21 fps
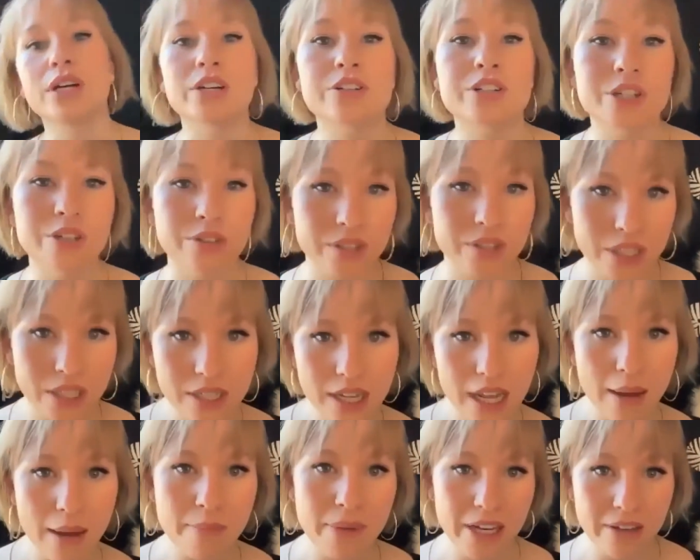you're tuned into
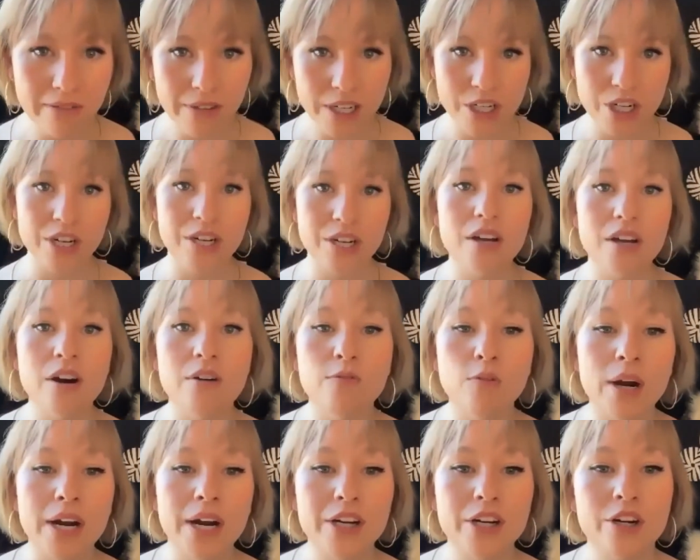that big vision of
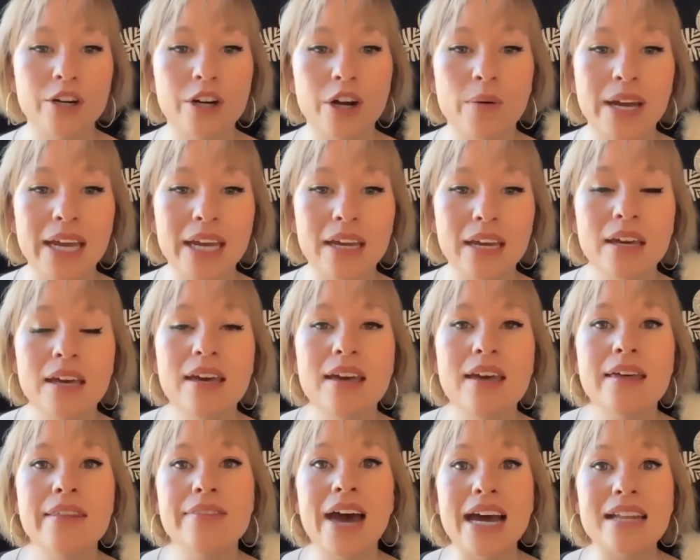where you're going,
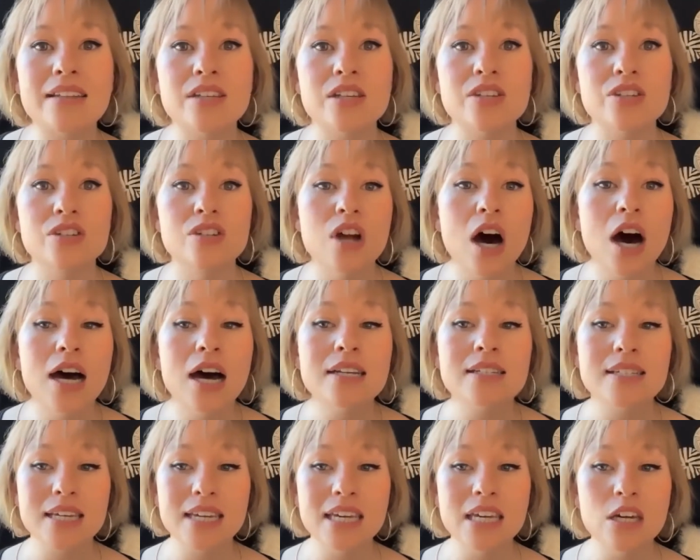that does
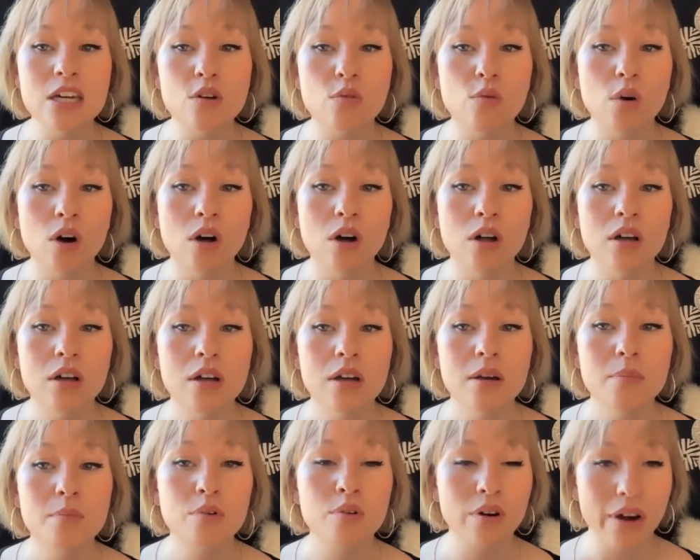not equal
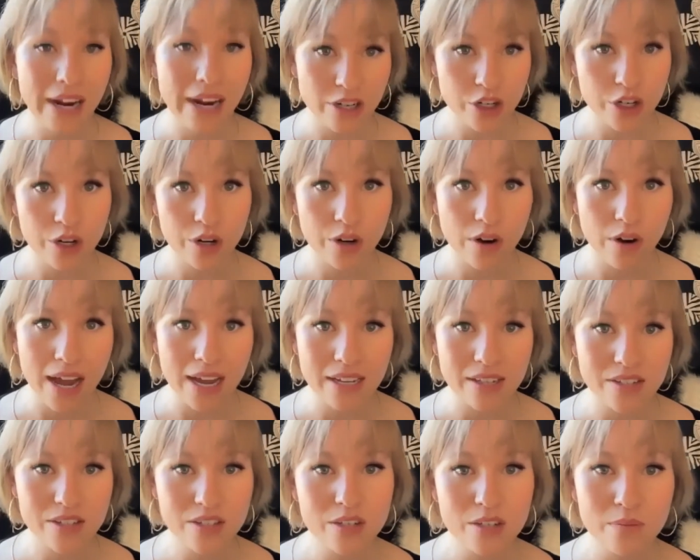
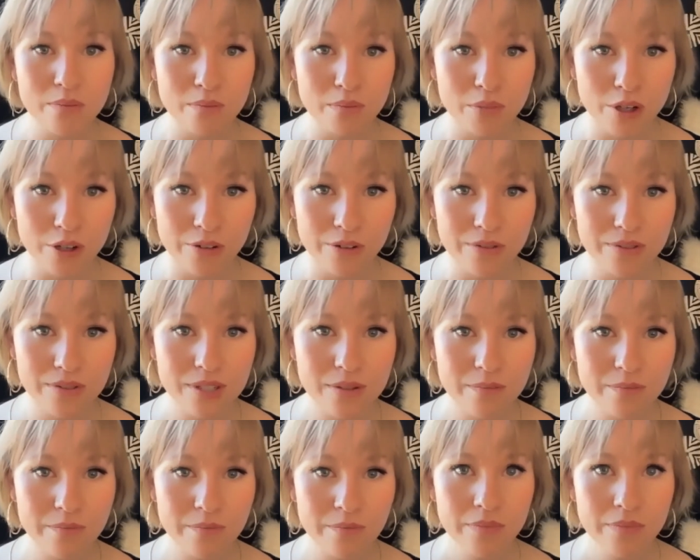pressurized moves.